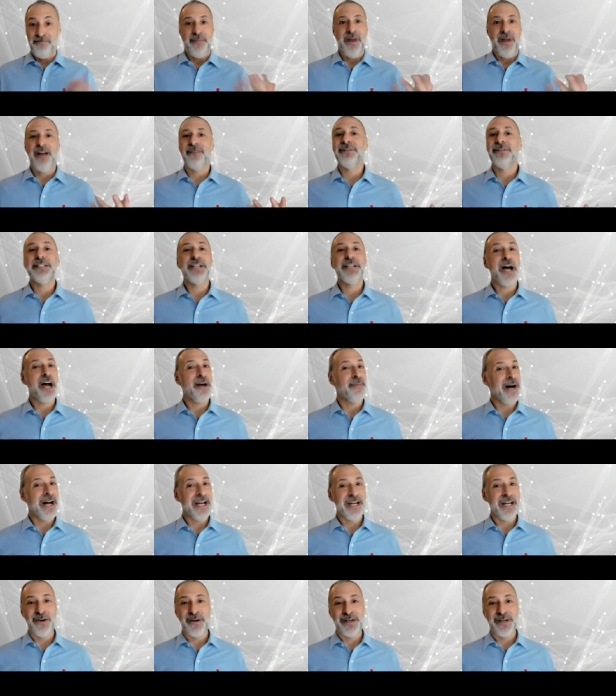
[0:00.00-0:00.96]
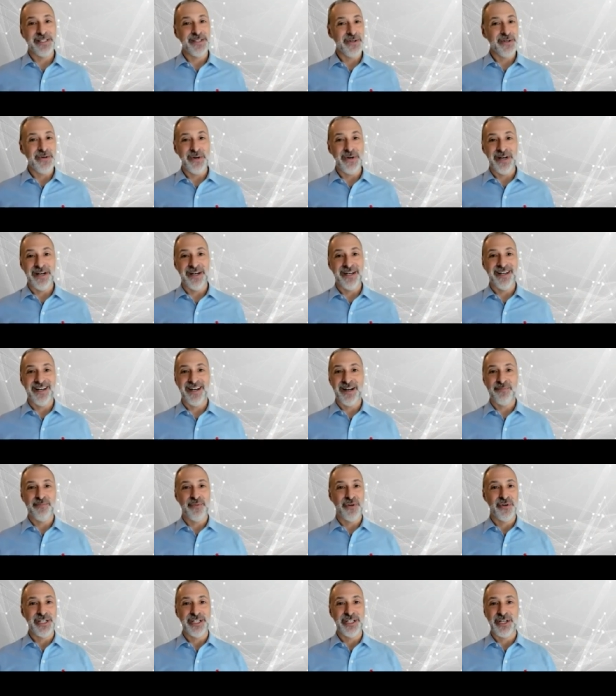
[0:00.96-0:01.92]
every time I go into a
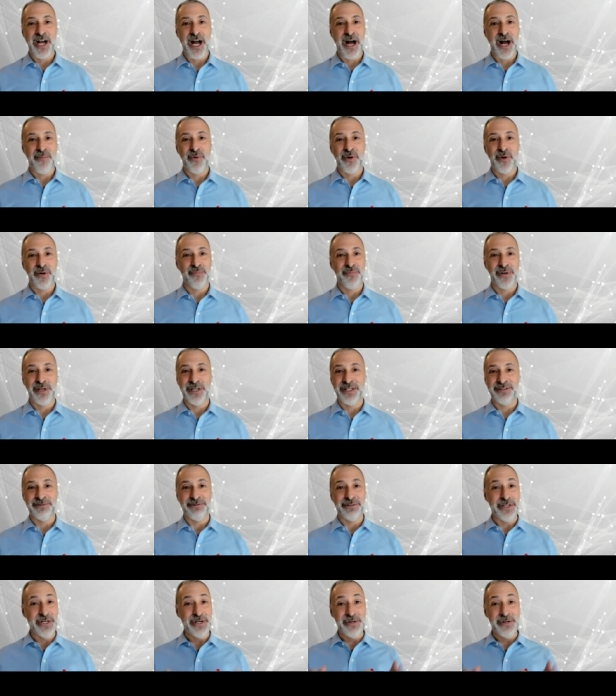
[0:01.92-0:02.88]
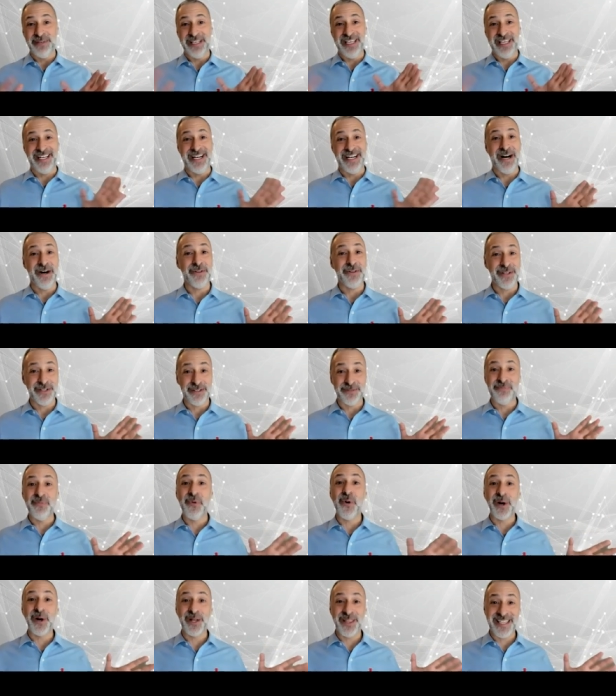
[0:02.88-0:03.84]
print shop or a print room, there's
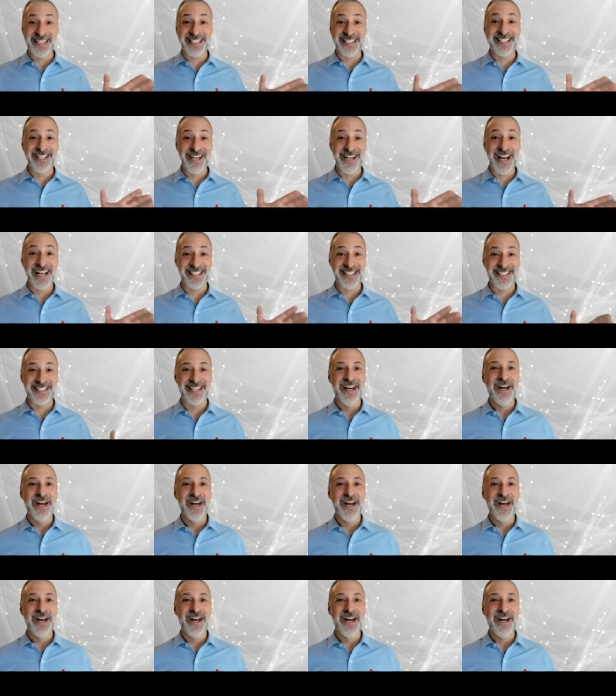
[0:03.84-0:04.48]
more than just